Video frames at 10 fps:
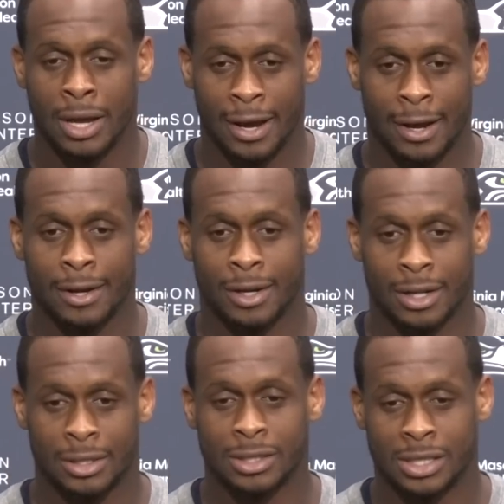And
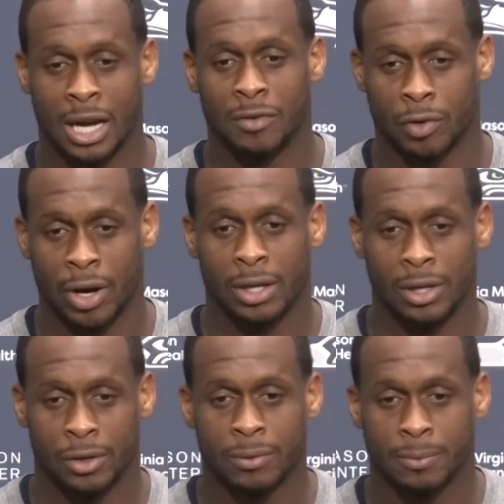that's the sign of a great leader.